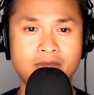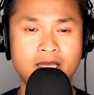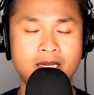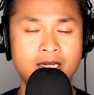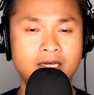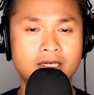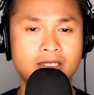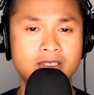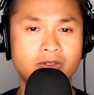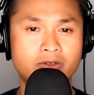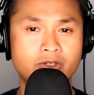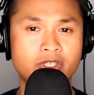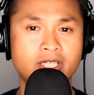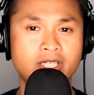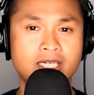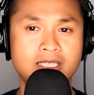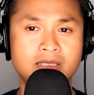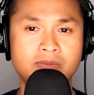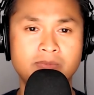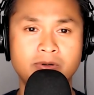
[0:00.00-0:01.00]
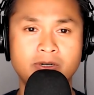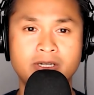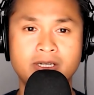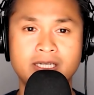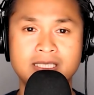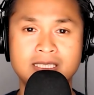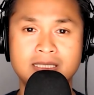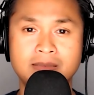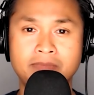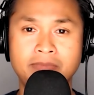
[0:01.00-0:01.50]
So, sheets, booklets,
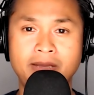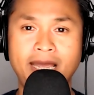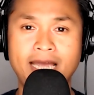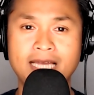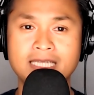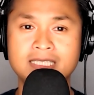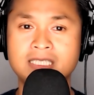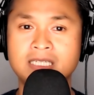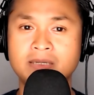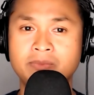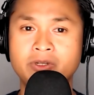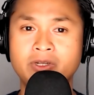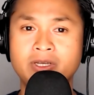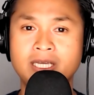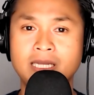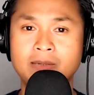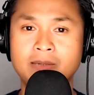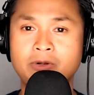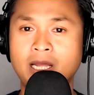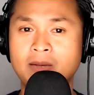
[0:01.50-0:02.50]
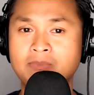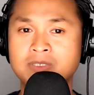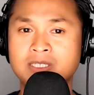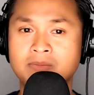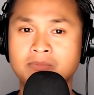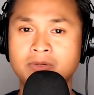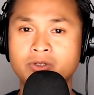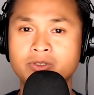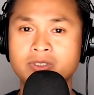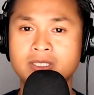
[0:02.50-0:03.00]
and pads communicate perhaps the
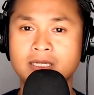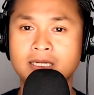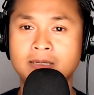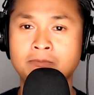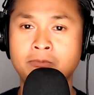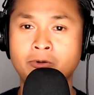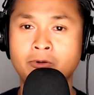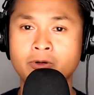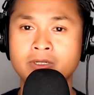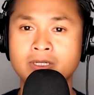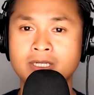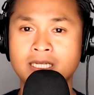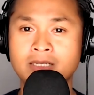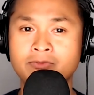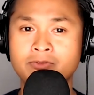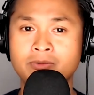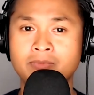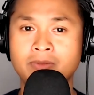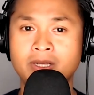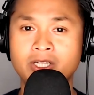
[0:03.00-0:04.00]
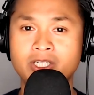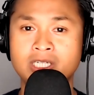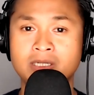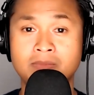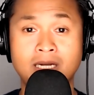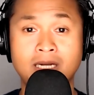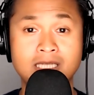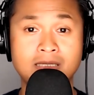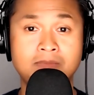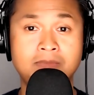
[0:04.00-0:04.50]
most important information about
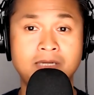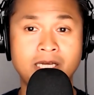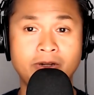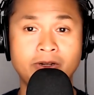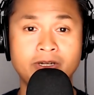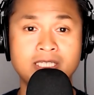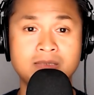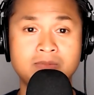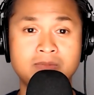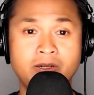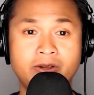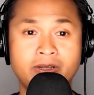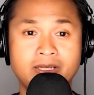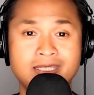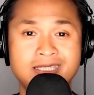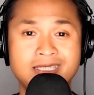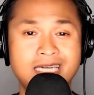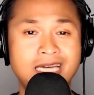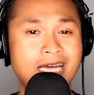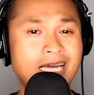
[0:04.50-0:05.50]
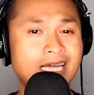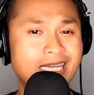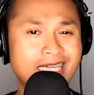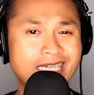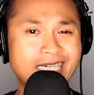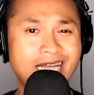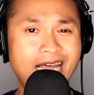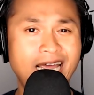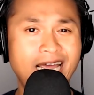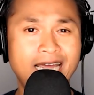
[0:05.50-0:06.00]
the player experience than
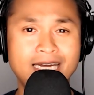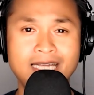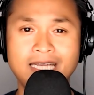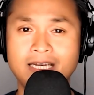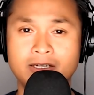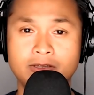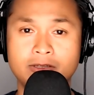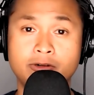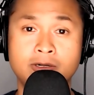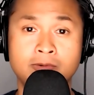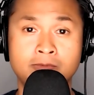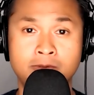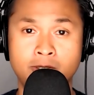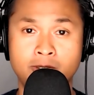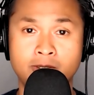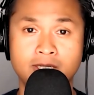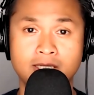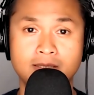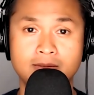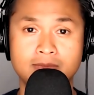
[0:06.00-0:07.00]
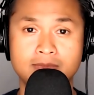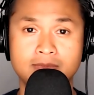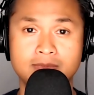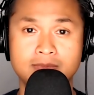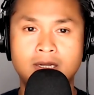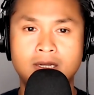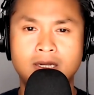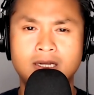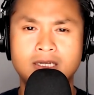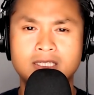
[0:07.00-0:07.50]
any other component.
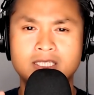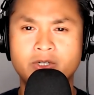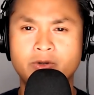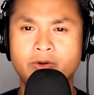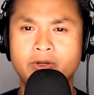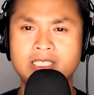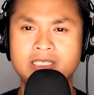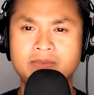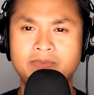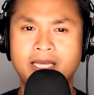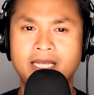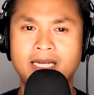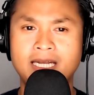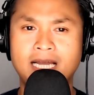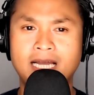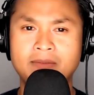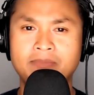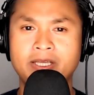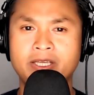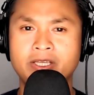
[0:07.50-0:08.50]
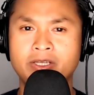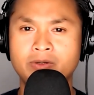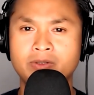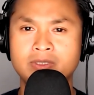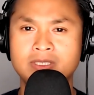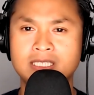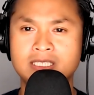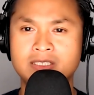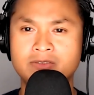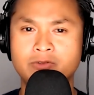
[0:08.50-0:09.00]
Screens may not be used
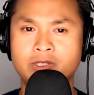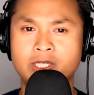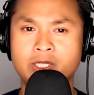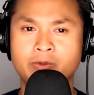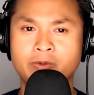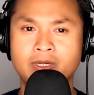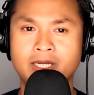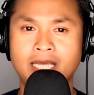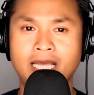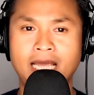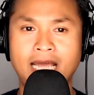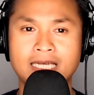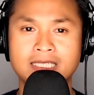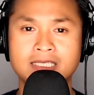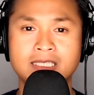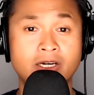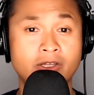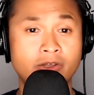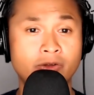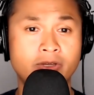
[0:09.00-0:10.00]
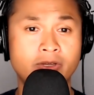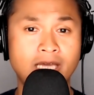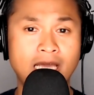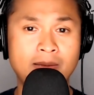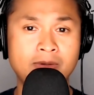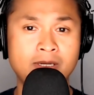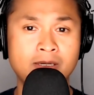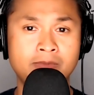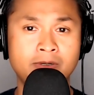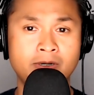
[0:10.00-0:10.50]
as frequently as other game
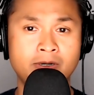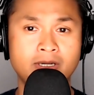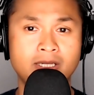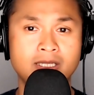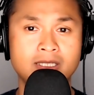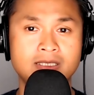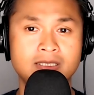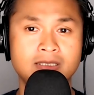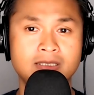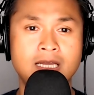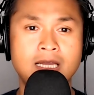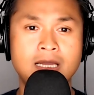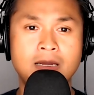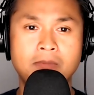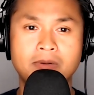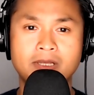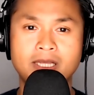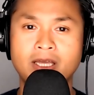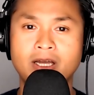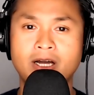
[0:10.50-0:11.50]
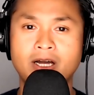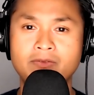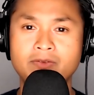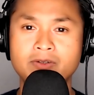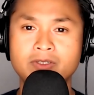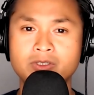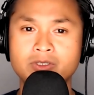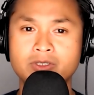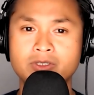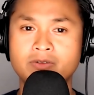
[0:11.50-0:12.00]
components, but they often
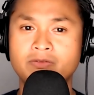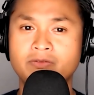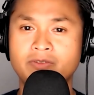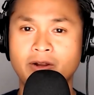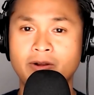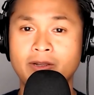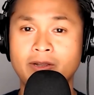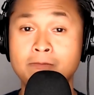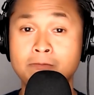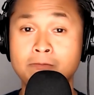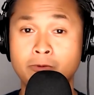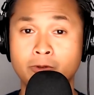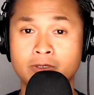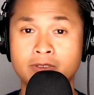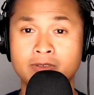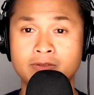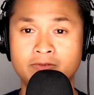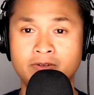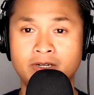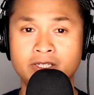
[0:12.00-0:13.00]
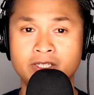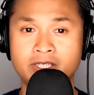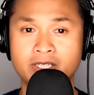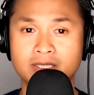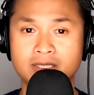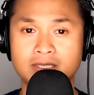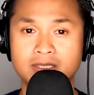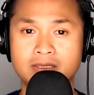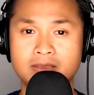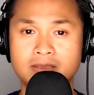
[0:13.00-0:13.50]
serve very important
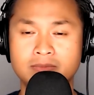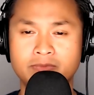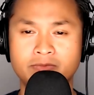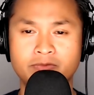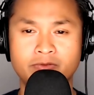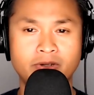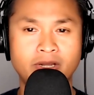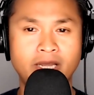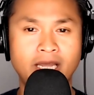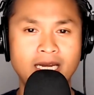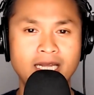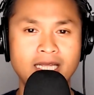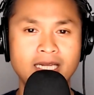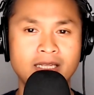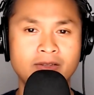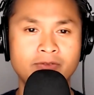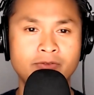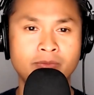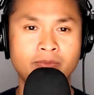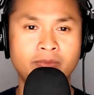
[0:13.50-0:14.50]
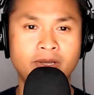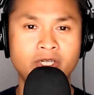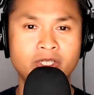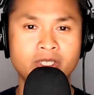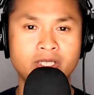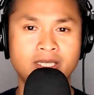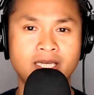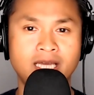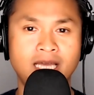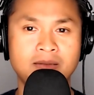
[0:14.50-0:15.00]
functions. For hidden information
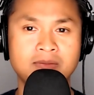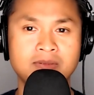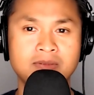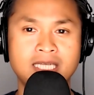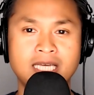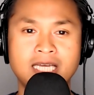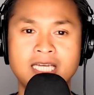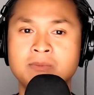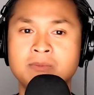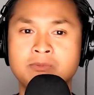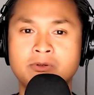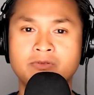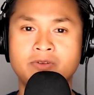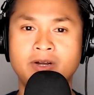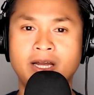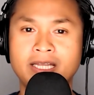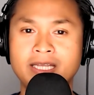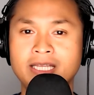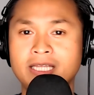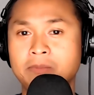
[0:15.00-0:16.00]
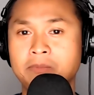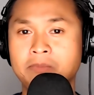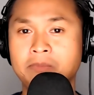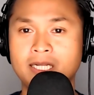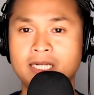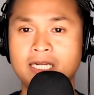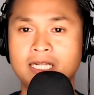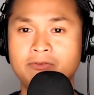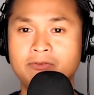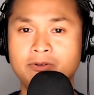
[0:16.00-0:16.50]
games, they can provide the ability
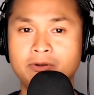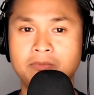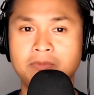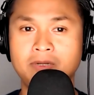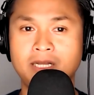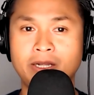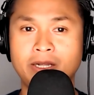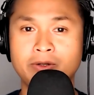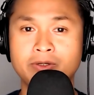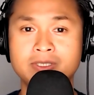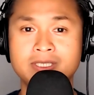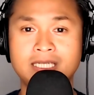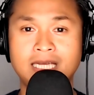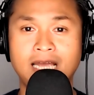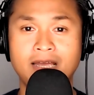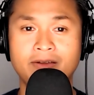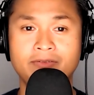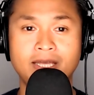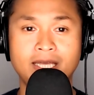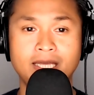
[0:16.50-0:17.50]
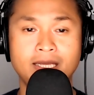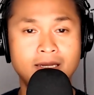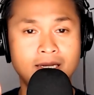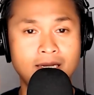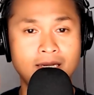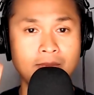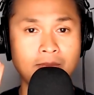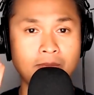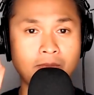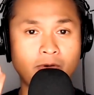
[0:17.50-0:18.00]
for players to have a
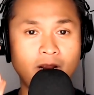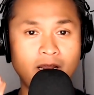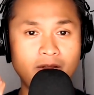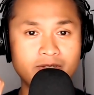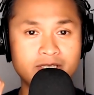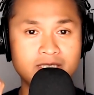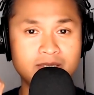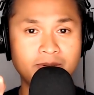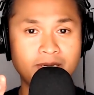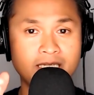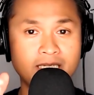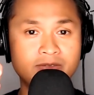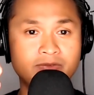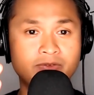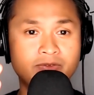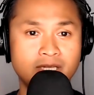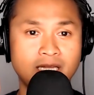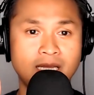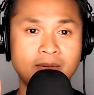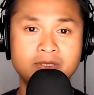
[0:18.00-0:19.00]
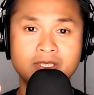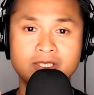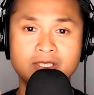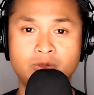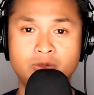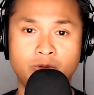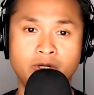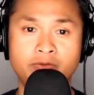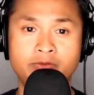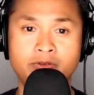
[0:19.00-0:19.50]
private space for them to store
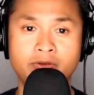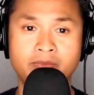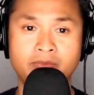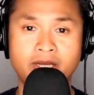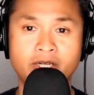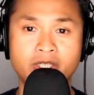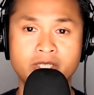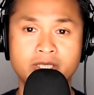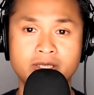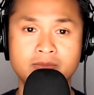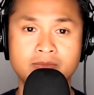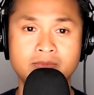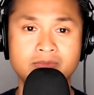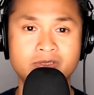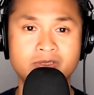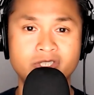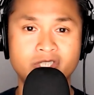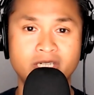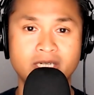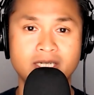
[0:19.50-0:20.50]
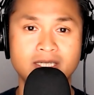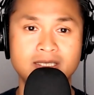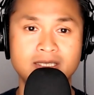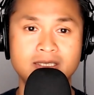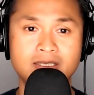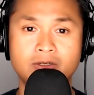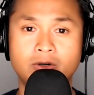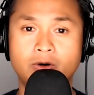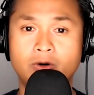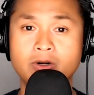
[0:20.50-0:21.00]
information, chits,
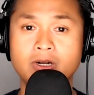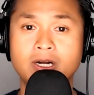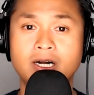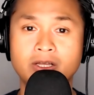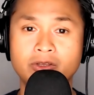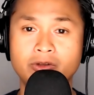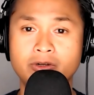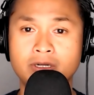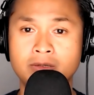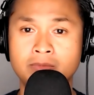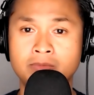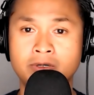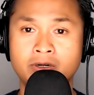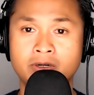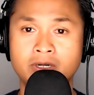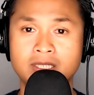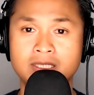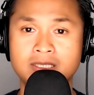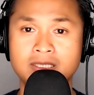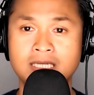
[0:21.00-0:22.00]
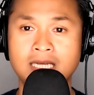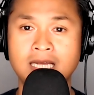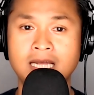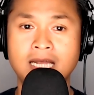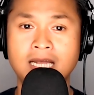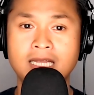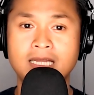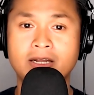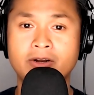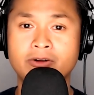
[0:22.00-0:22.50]
or other components
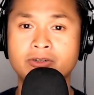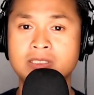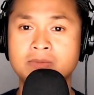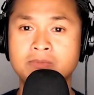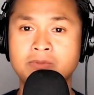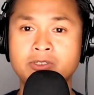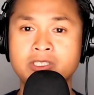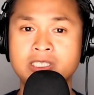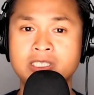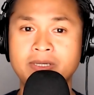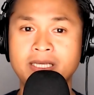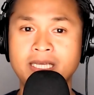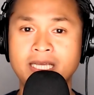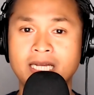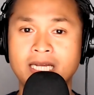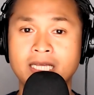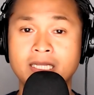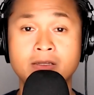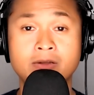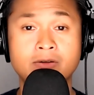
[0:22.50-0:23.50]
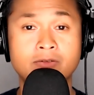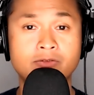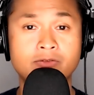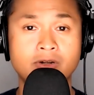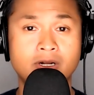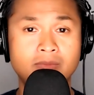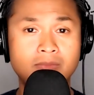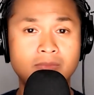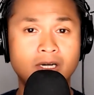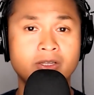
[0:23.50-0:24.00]
that are supposed to be hidden from
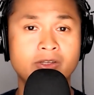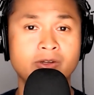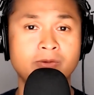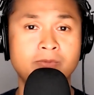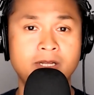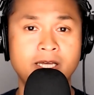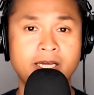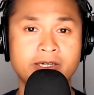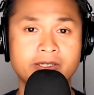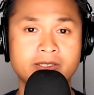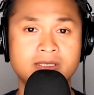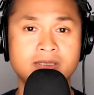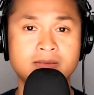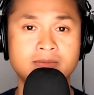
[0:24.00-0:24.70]
other players.